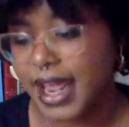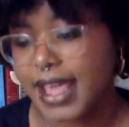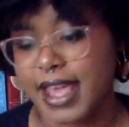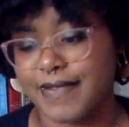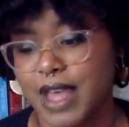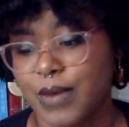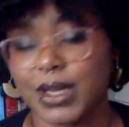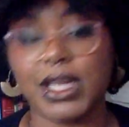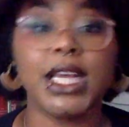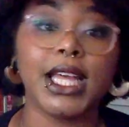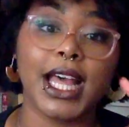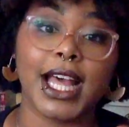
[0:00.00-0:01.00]
I gave that one
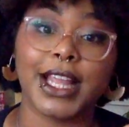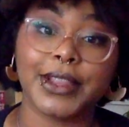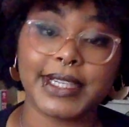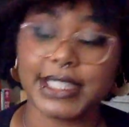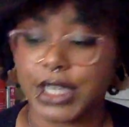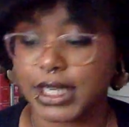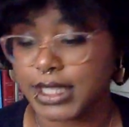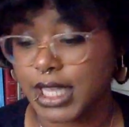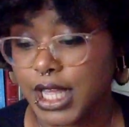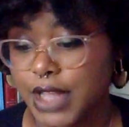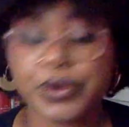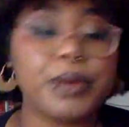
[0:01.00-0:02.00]
3 stars,
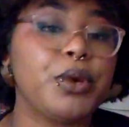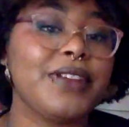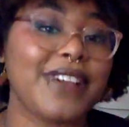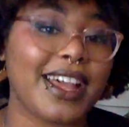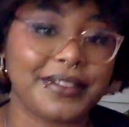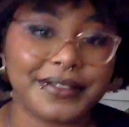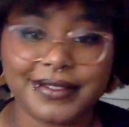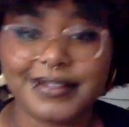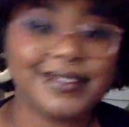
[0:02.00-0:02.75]
3.5.